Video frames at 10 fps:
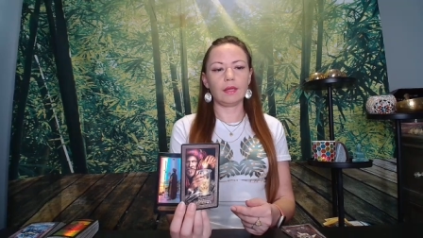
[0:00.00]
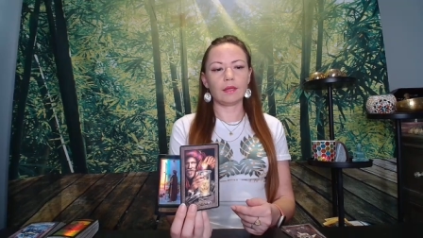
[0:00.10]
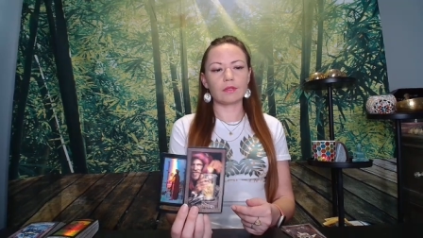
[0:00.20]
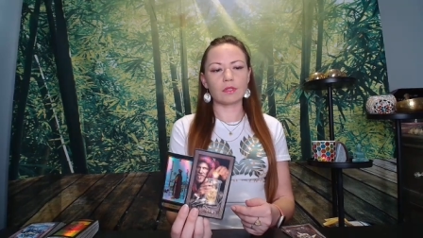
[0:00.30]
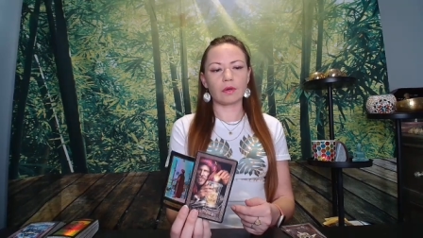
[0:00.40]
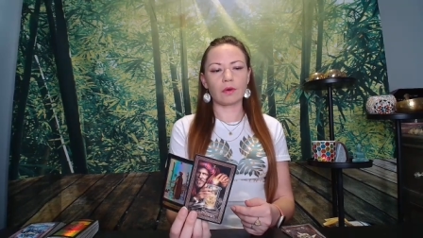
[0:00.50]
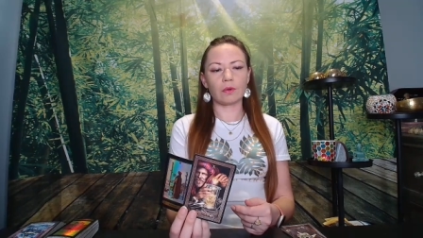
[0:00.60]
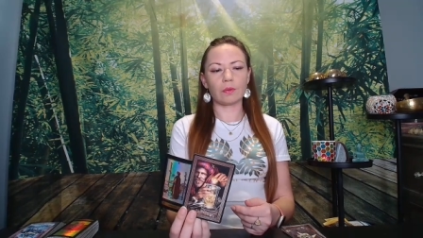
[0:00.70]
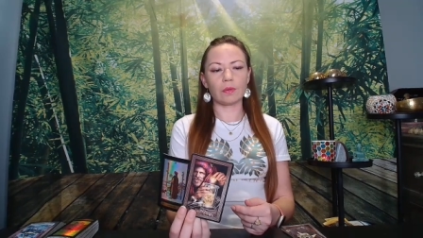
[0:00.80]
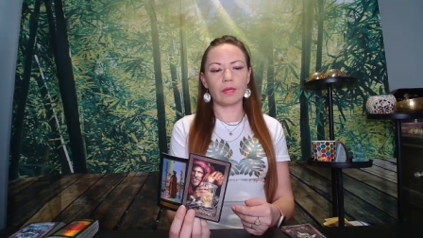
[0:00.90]

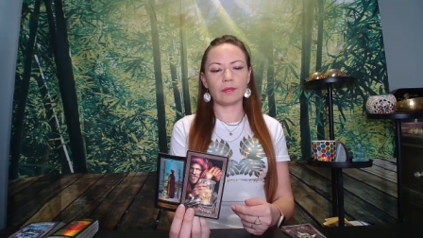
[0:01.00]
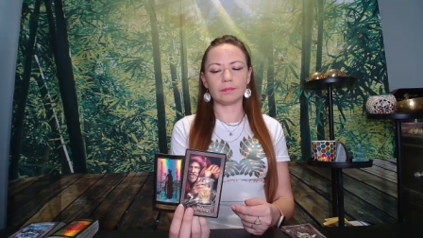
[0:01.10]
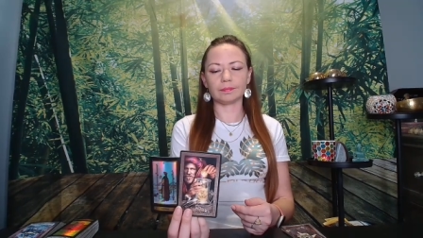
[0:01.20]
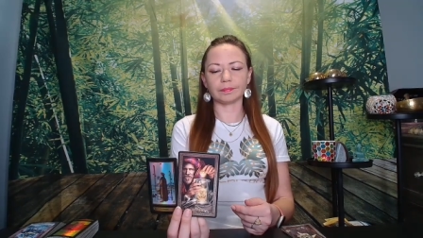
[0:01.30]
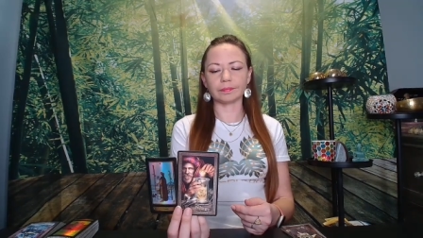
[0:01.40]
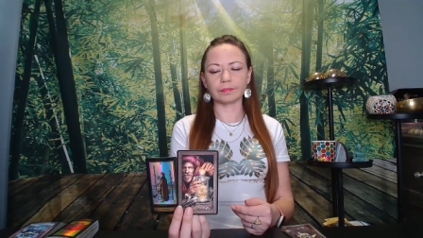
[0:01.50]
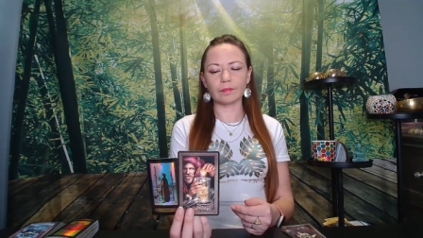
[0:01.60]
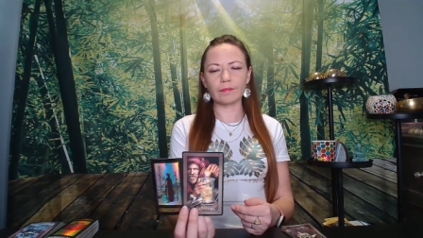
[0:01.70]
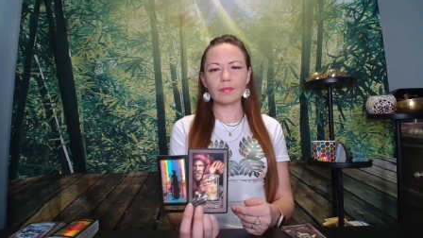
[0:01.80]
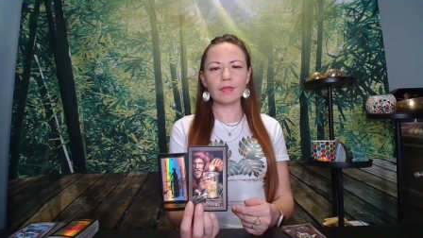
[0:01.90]
So
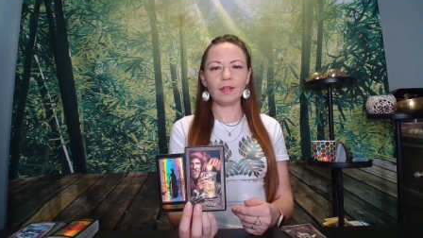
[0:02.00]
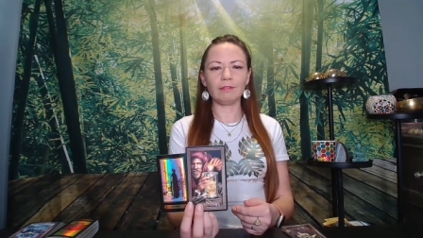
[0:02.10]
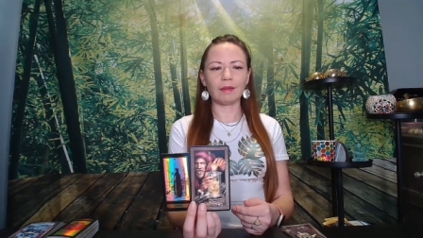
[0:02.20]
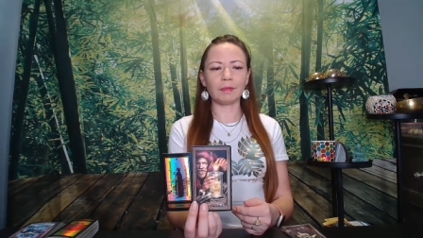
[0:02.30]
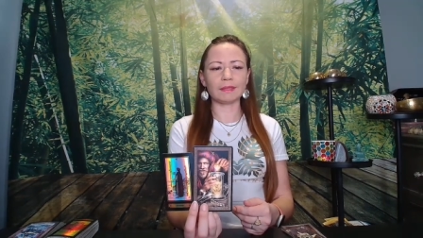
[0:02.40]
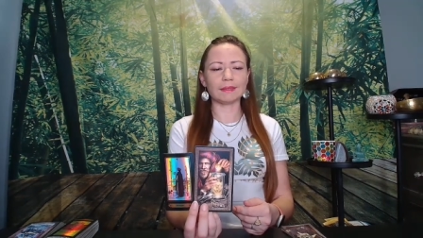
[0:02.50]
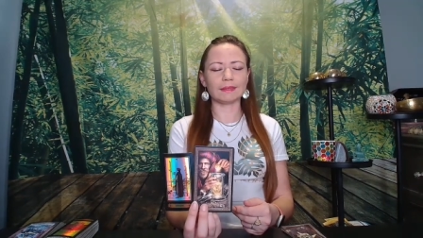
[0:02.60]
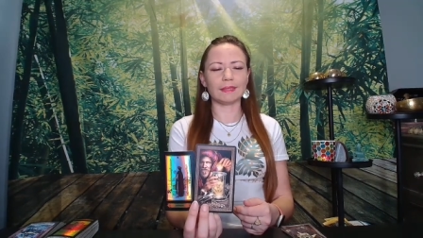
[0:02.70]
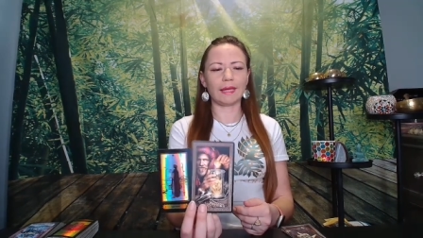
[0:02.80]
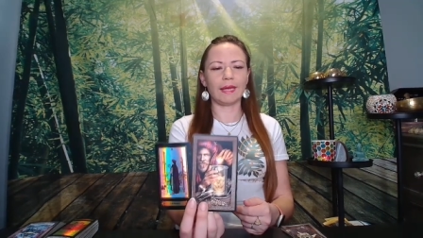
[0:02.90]
feminines are
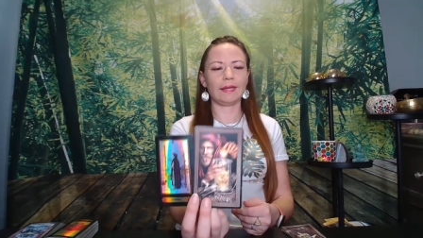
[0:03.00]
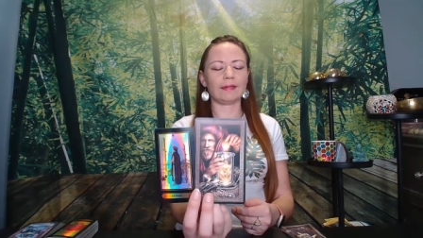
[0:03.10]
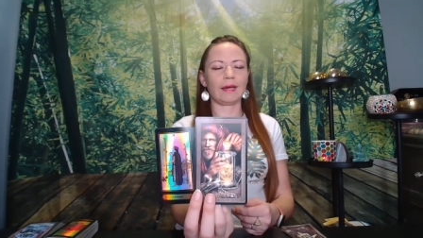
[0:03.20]
saying,